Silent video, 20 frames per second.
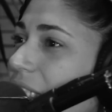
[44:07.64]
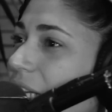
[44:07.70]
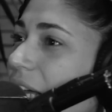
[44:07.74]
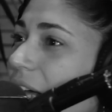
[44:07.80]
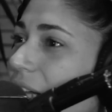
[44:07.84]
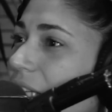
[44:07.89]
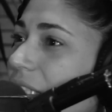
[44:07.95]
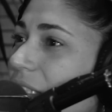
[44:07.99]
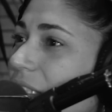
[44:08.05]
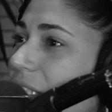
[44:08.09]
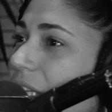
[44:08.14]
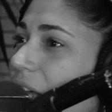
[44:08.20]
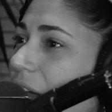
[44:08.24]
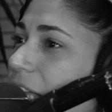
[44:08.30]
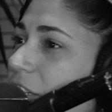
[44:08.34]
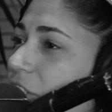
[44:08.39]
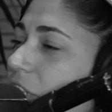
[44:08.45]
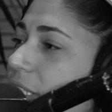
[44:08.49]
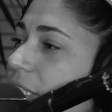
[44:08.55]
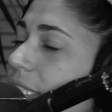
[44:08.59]
Yeah.
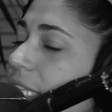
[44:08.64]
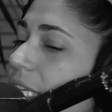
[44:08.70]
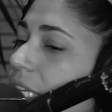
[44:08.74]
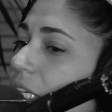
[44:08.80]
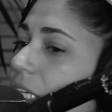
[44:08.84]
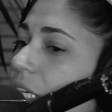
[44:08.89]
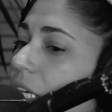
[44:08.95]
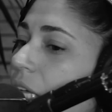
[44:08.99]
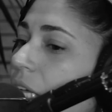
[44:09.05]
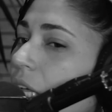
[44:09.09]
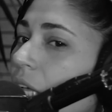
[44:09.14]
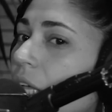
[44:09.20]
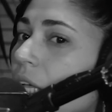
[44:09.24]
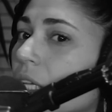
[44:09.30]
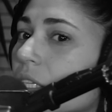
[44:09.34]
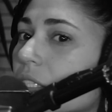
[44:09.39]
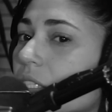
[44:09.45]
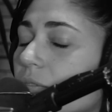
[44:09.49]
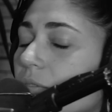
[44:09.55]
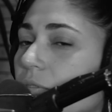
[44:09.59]
I just think
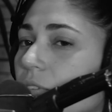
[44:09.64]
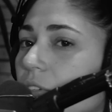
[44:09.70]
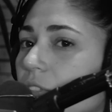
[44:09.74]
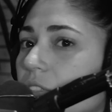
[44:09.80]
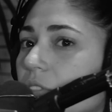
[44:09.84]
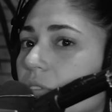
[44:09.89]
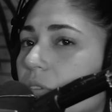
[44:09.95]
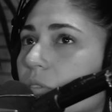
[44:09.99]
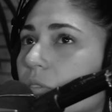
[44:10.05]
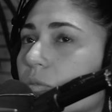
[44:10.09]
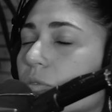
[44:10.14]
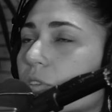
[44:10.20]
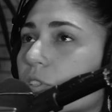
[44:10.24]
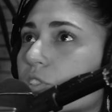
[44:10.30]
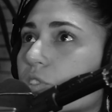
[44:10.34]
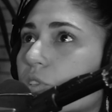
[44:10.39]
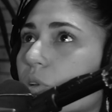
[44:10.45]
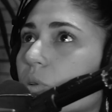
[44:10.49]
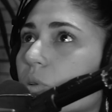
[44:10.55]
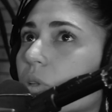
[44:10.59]

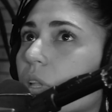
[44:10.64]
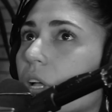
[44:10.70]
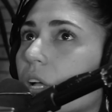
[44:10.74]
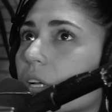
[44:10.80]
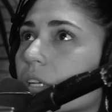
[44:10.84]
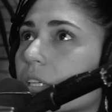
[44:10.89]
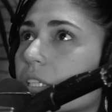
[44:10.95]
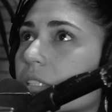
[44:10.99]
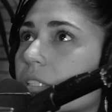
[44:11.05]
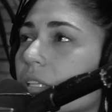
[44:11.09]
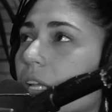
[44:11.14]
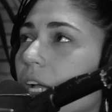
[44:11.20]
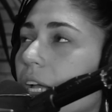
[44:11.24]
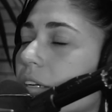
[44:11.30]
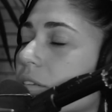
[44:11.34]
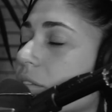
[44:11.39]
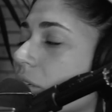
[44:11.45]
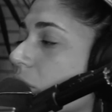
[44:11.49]
for so long, I